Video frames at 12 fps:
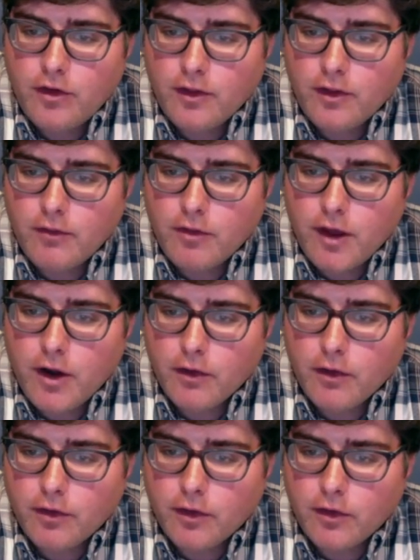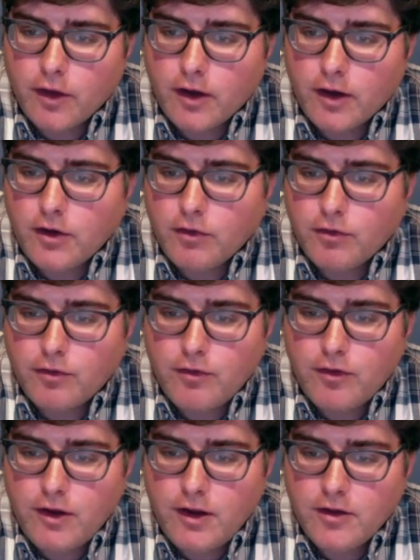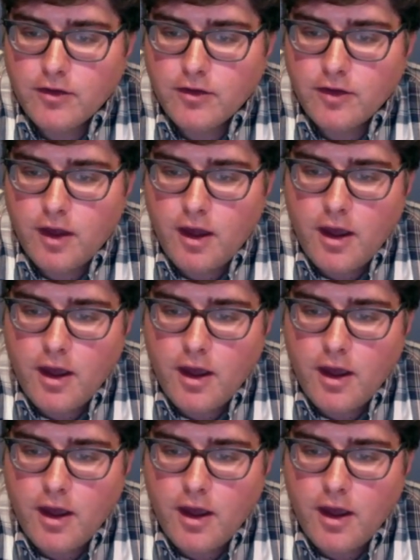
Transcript: and she lived there in the 1950s.